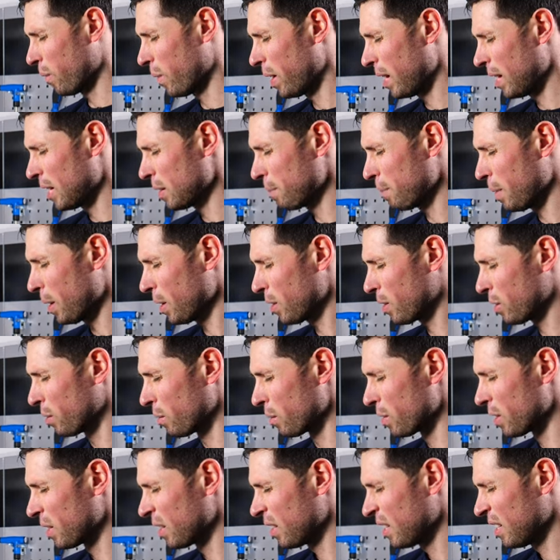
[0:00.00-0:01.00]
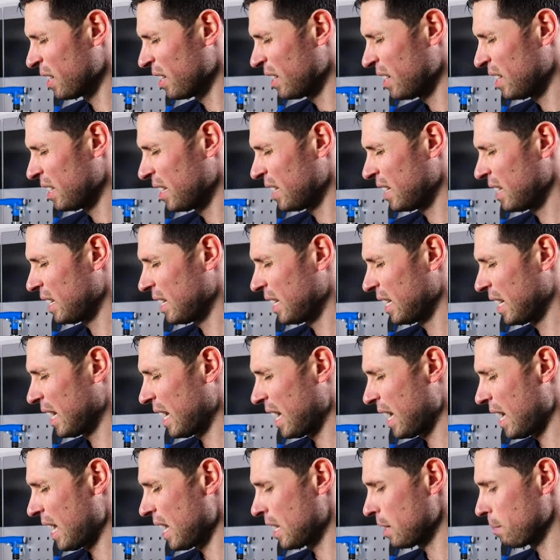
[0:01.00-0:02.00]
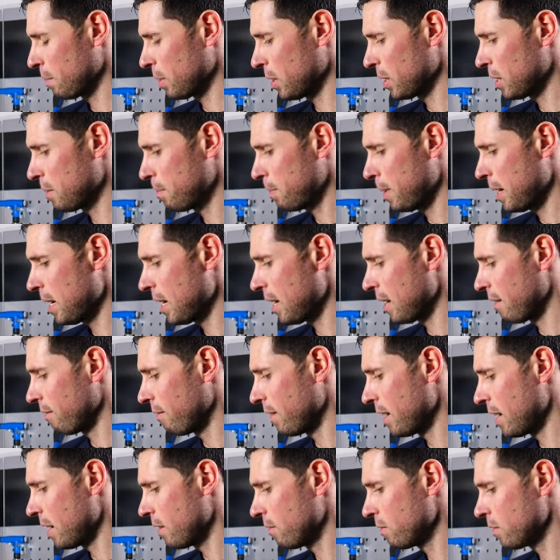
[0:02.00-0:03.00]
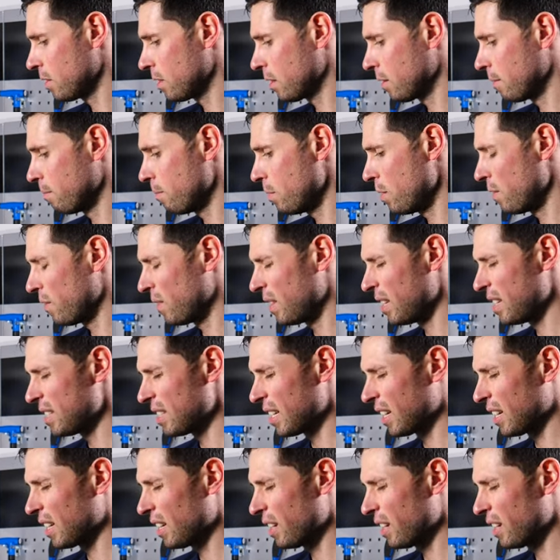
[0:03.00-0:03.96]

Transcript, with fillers: the wheel is buckled. And by spinning it round, moving these in